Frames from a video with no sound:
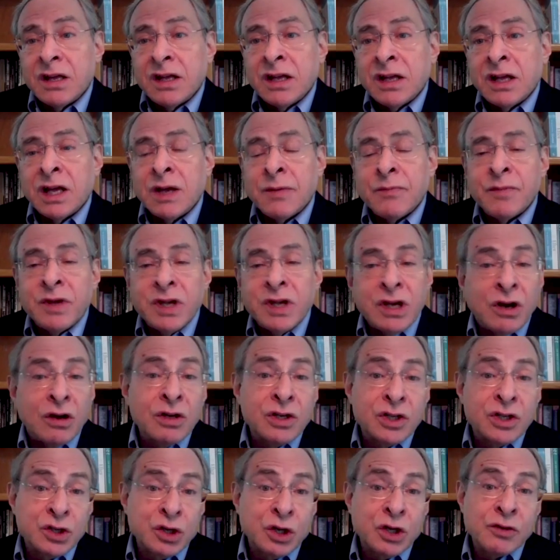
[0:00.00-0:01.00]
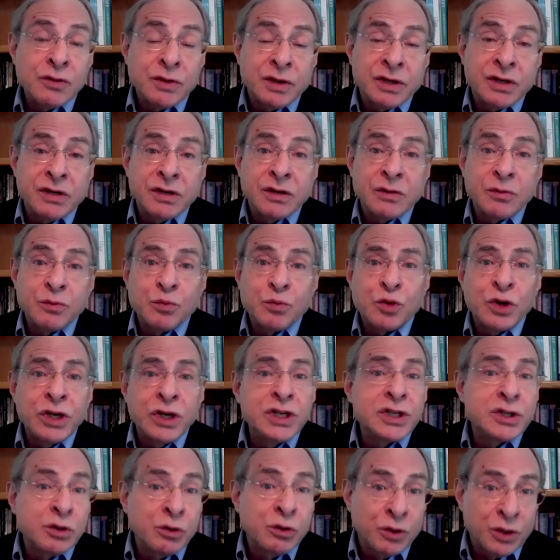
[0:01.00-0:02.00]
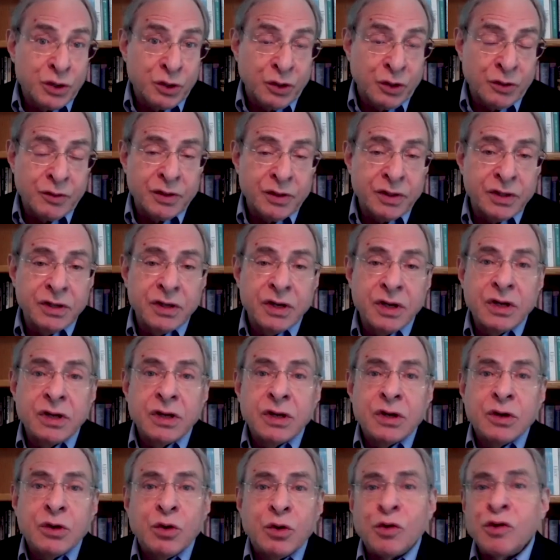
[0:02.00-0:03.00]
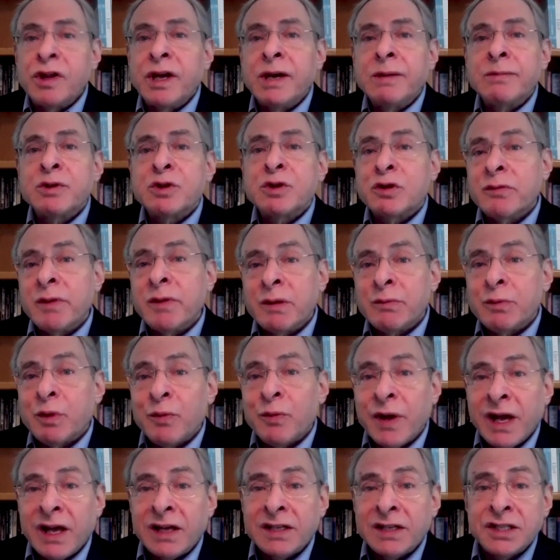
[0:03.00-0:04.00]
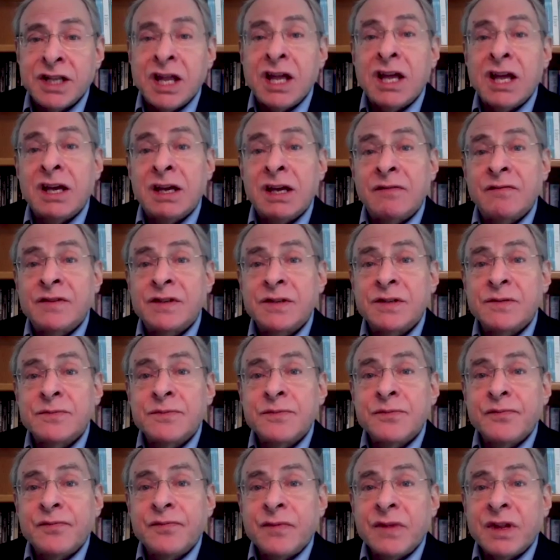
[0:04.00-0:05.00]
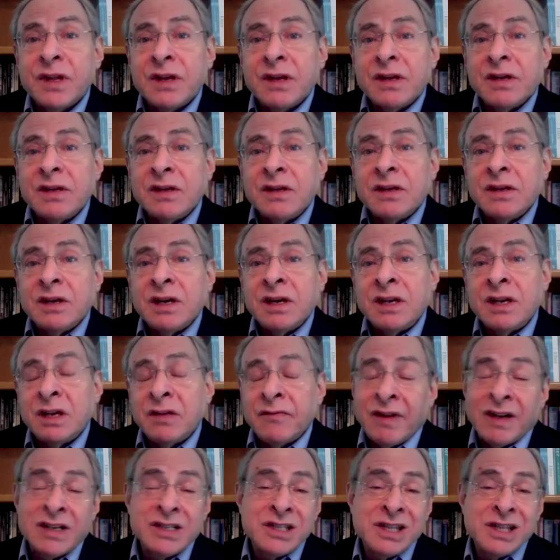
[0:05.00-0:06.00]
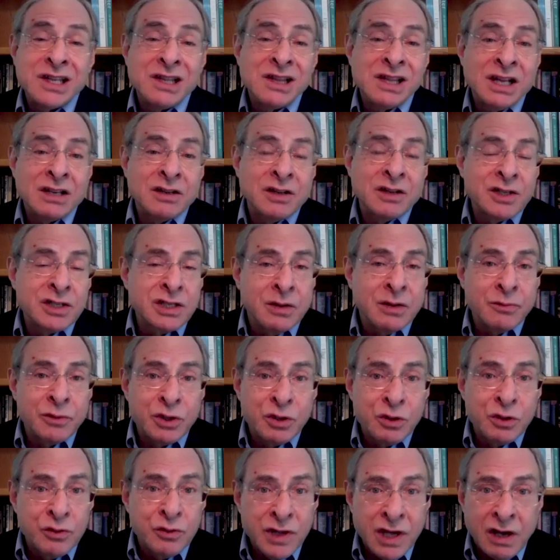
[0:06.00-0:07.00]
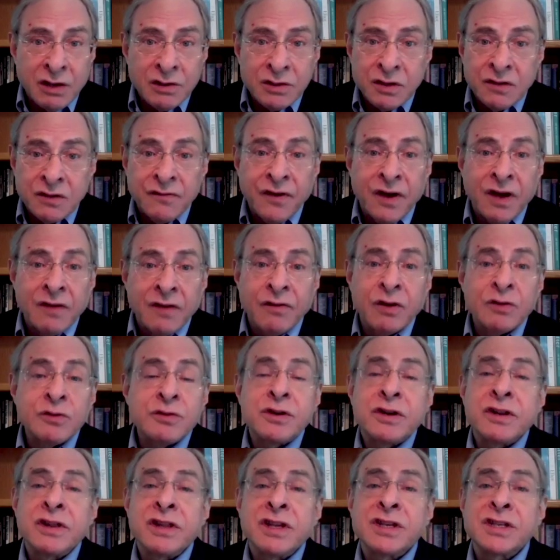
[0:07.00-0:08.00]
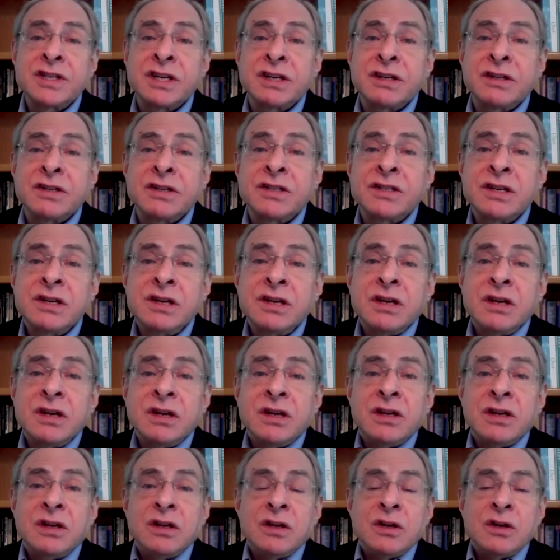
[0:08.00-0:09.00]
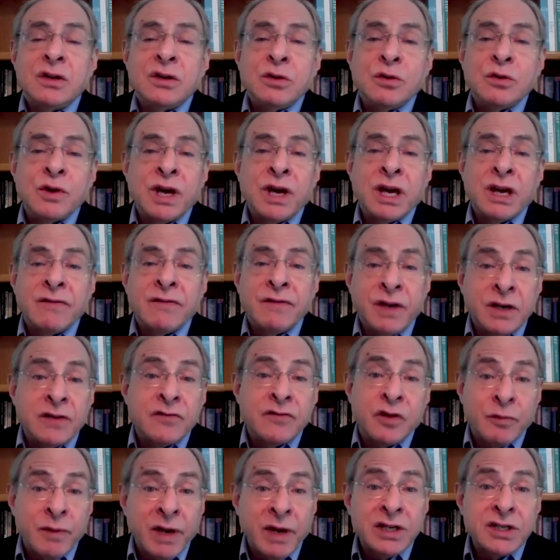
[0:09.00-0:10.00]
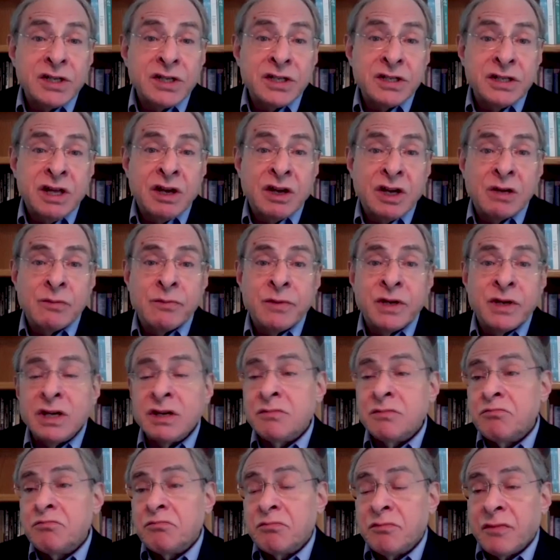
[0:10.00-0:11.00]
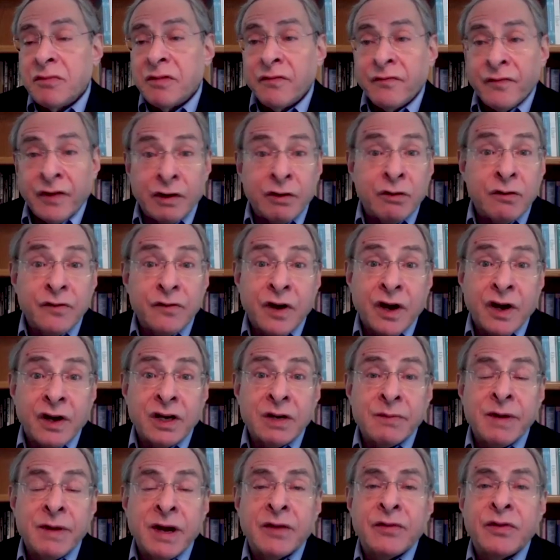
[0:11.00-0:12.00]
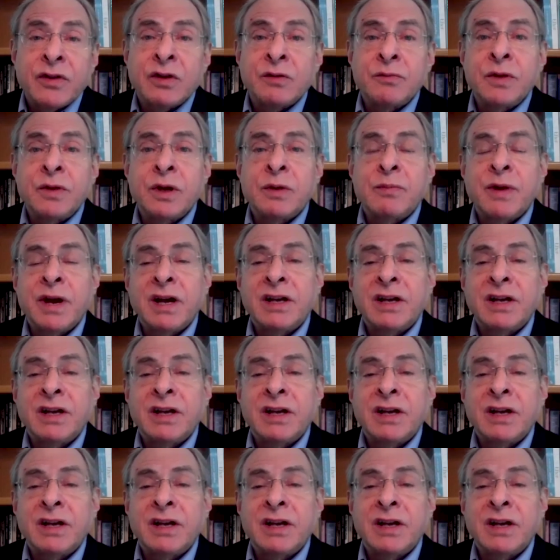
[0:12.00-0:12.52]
um, young children, preschool children, who claimed to remember past lives. And he eventually collected some 2,500 of these kids who gave information that could be verified about their, their